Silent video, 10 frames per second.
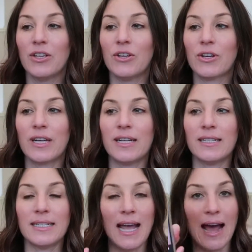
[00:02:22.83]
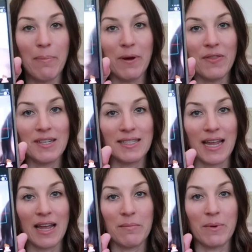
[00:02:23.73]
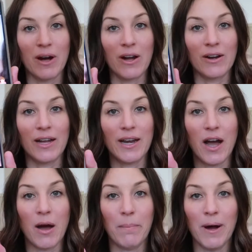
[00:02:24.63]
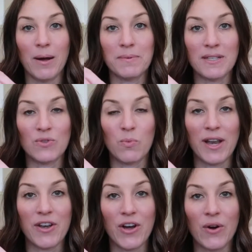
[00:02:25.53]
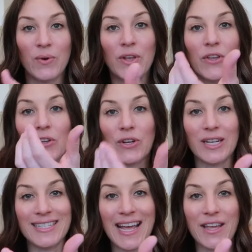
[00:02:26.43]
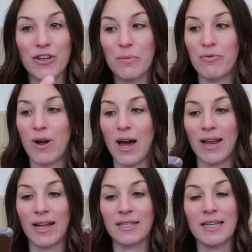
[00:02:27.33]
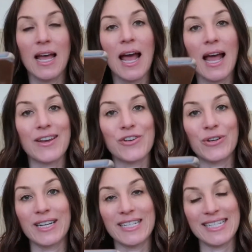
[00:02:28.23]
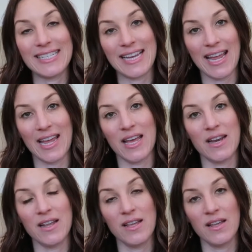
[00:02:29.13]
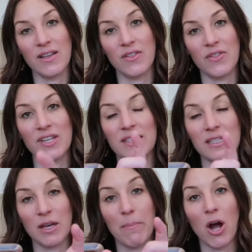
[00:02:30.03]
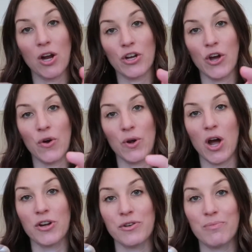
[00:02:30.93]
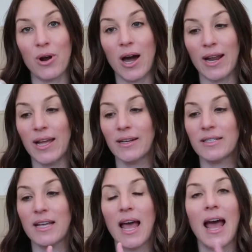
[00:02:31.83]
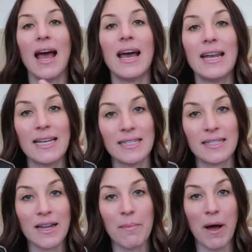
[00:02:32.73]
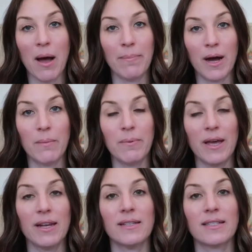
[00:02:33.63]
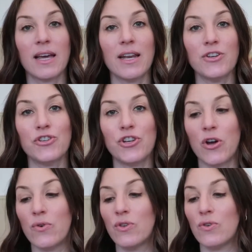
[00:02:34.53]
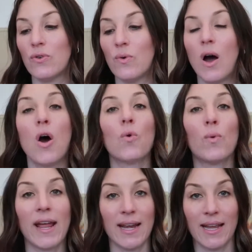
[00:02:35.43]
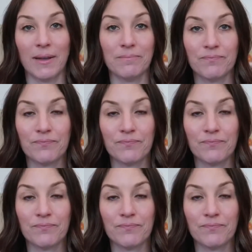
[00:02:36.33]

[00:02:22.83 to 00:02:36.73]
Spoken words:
You're gonna tap on the scan bar and up pops this window. You're gonna take your product and you're gonna scan the barcode on your product, and it's gonna pop up and it's gonna show you a rating.